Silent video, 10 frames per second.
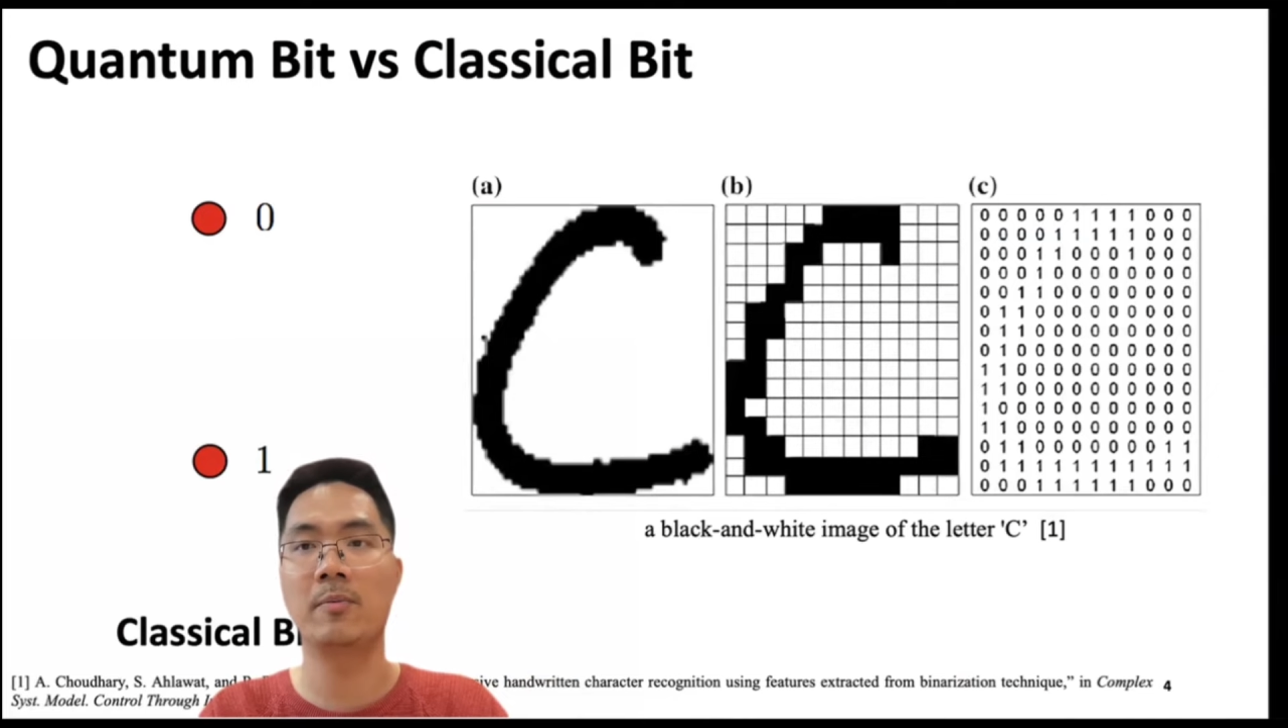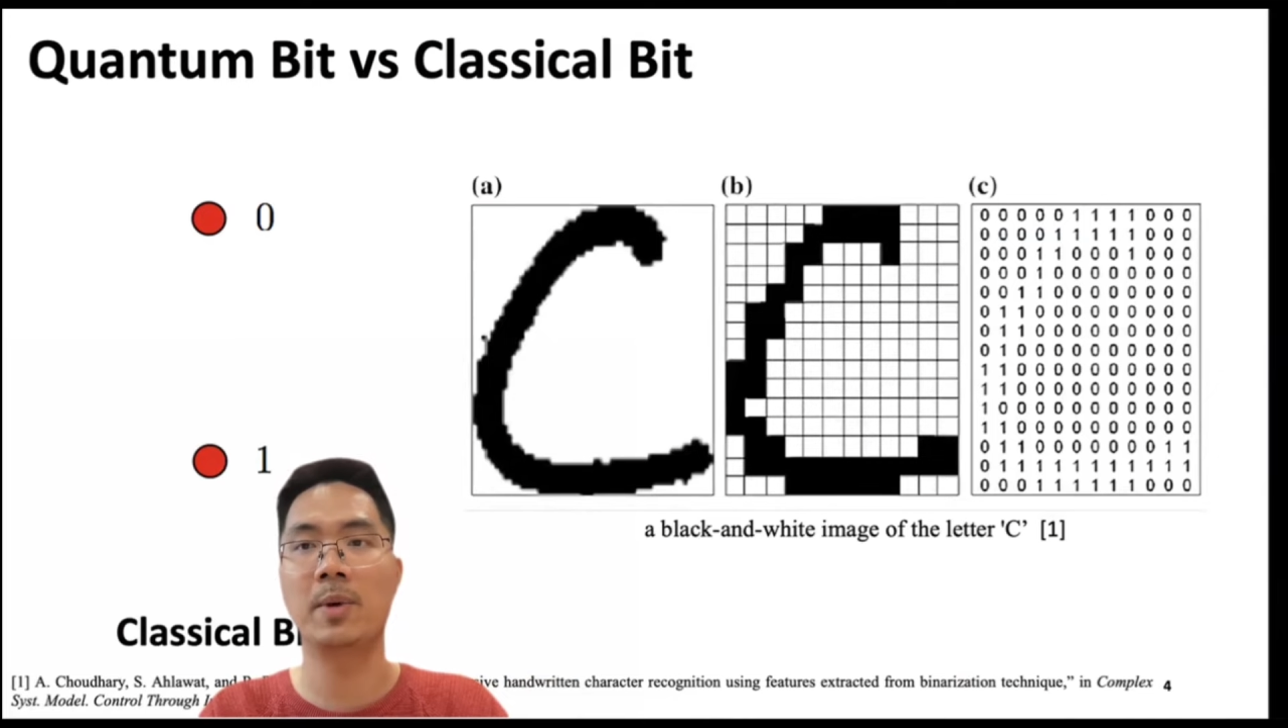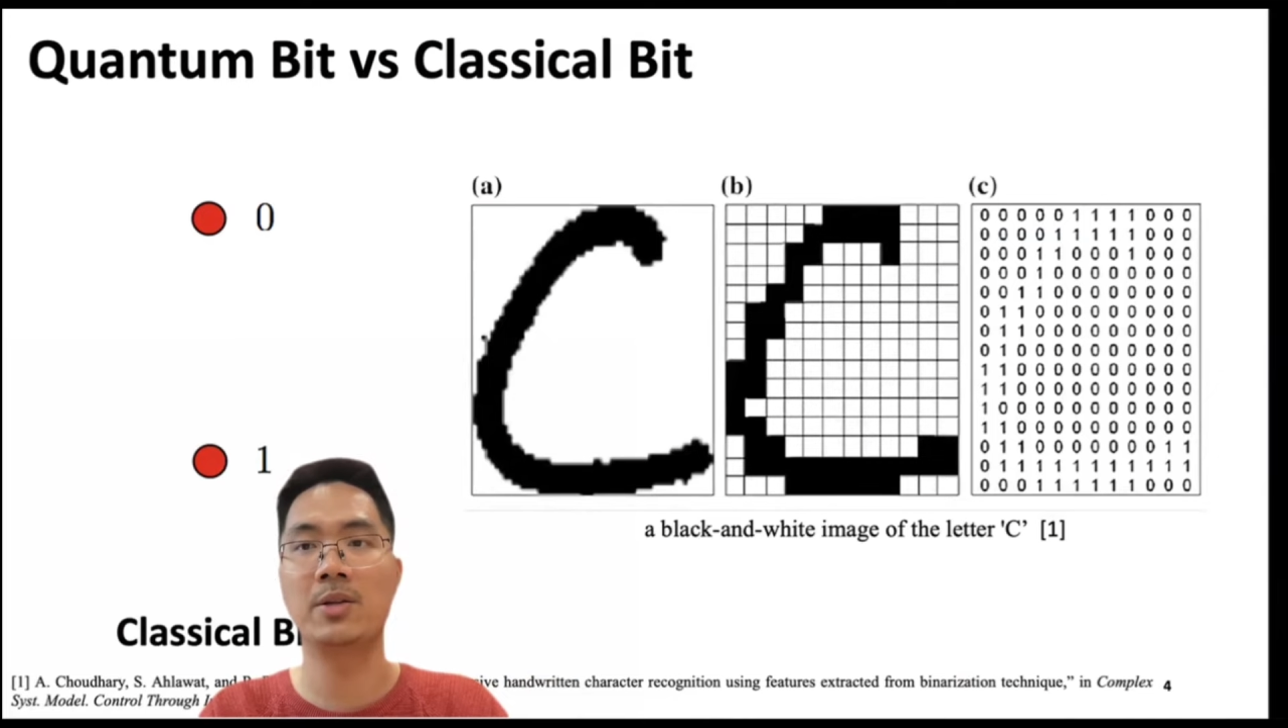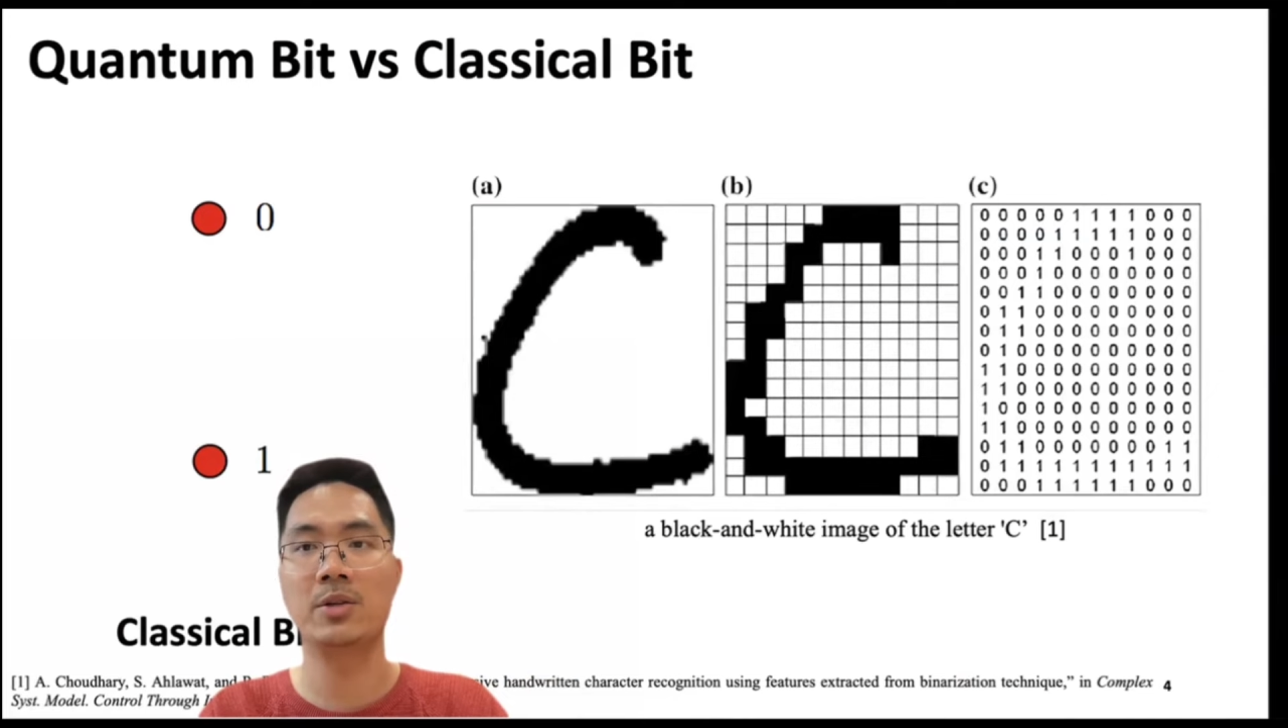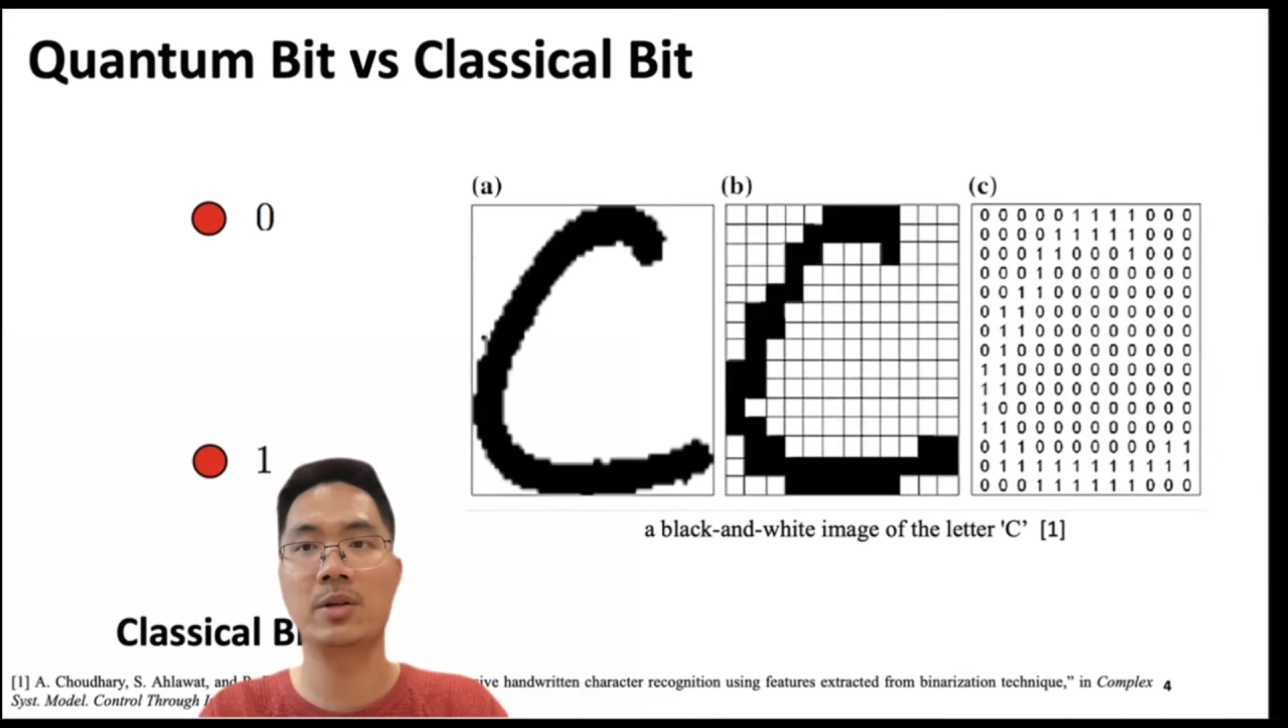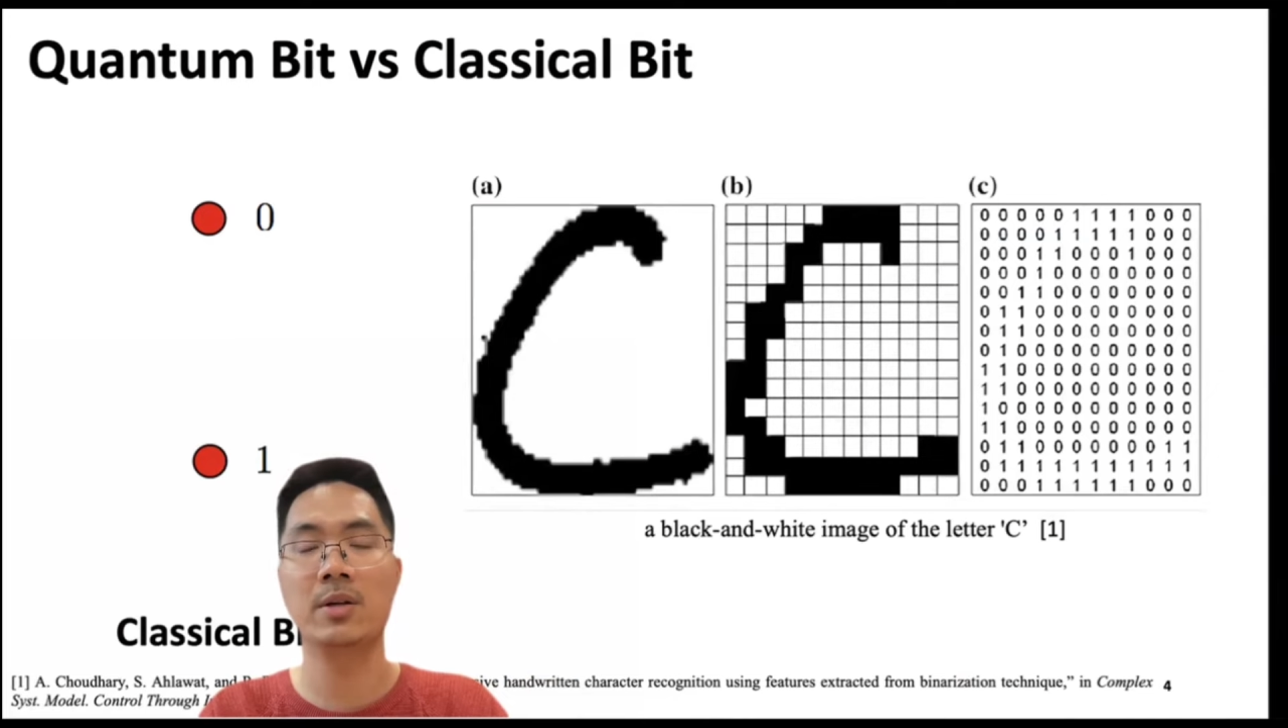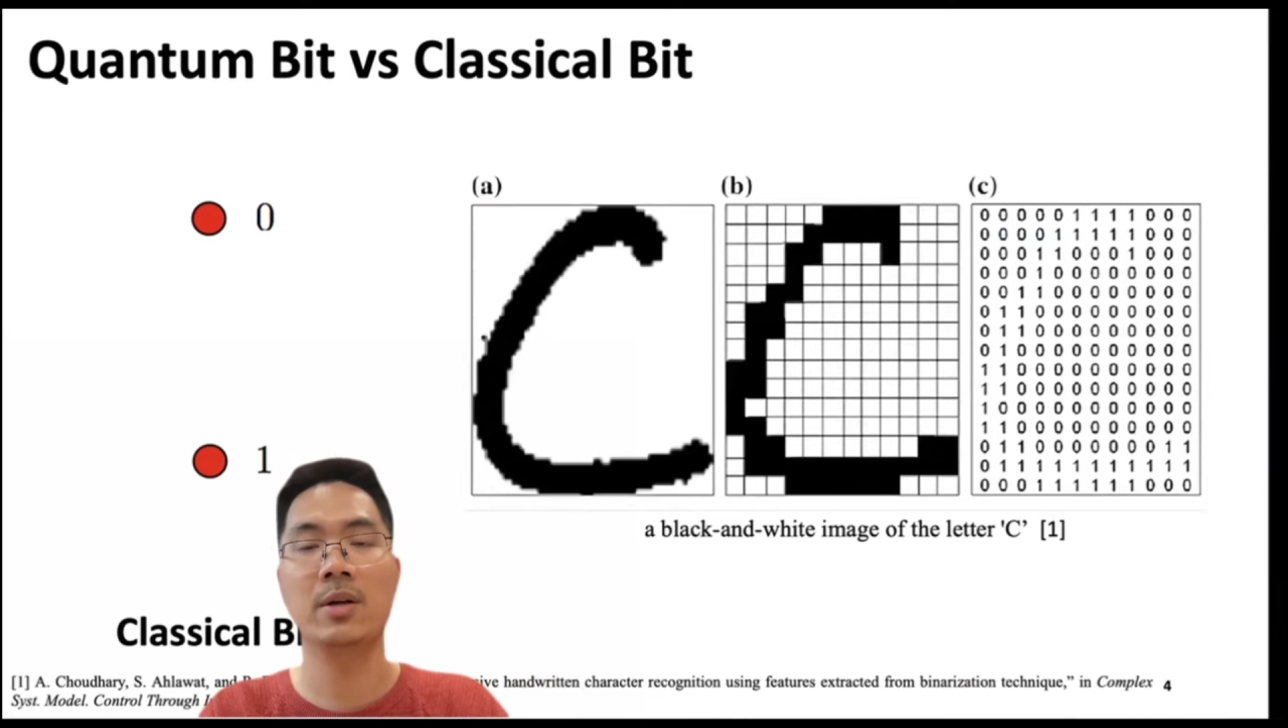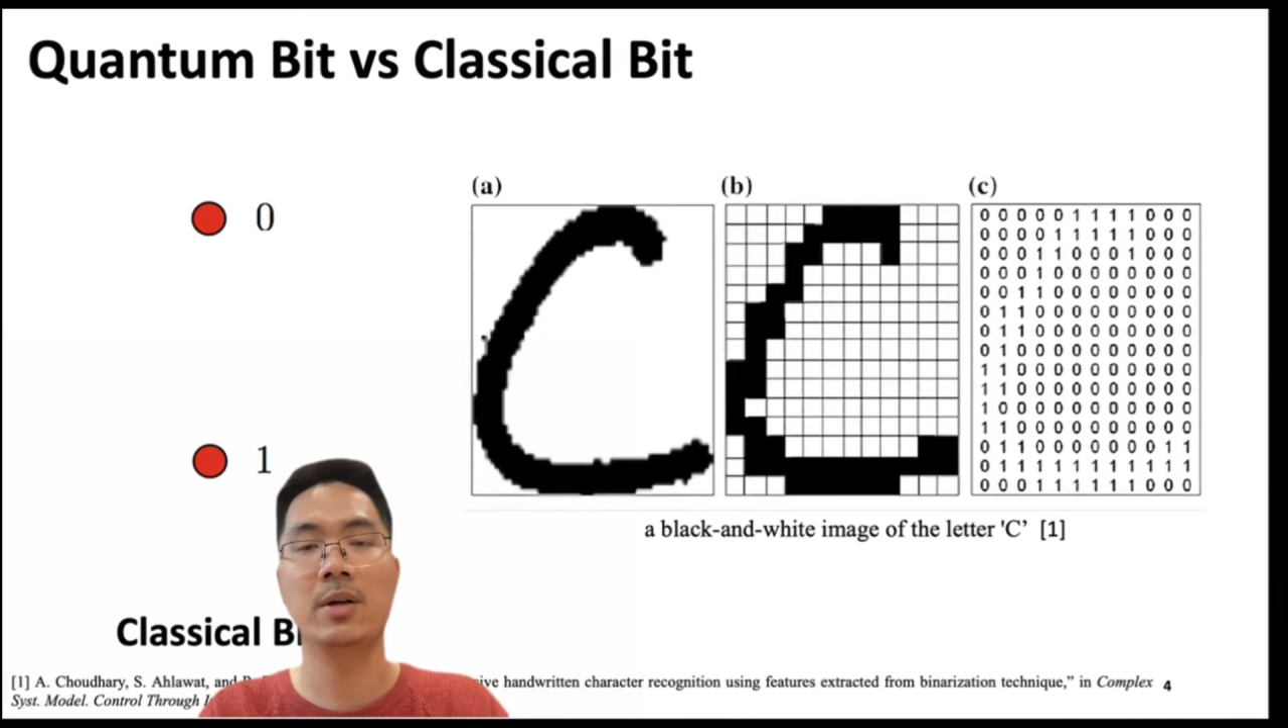picture,